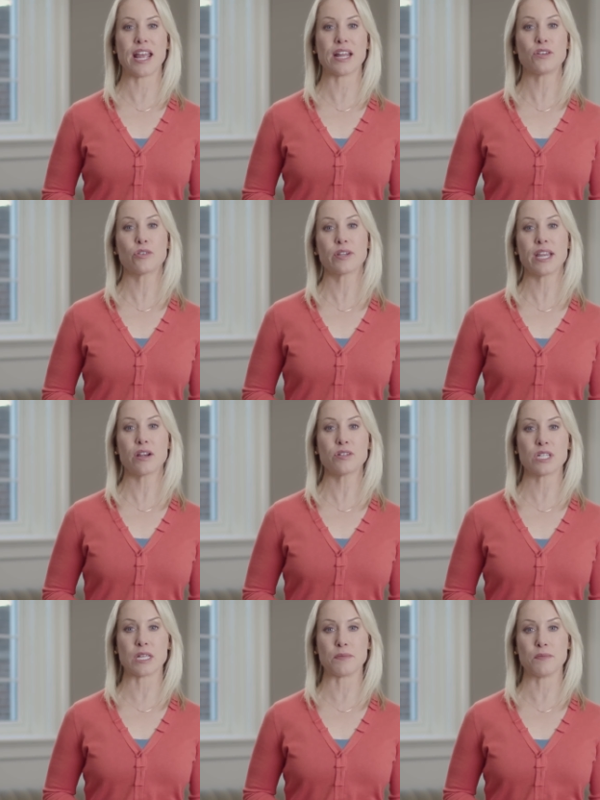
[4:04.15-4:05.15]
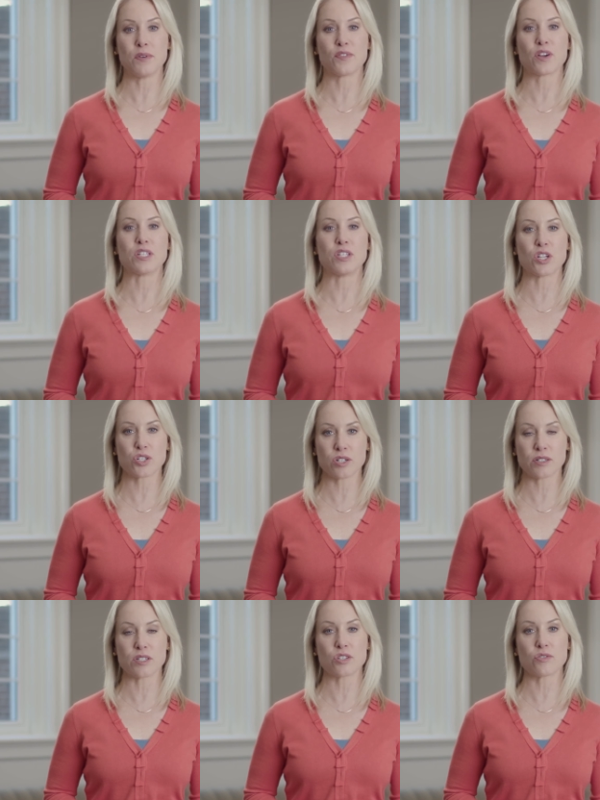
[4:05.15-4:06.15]
and your care team for
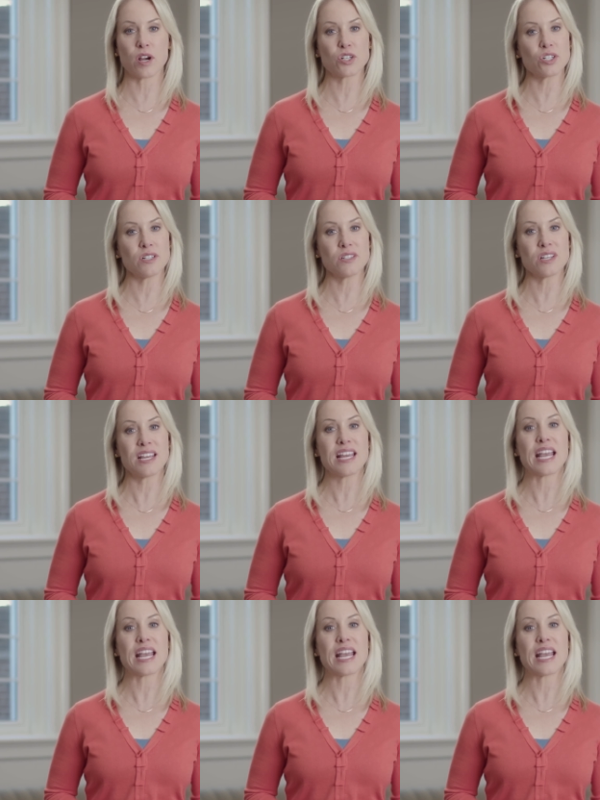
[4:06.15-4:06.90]
additional instructions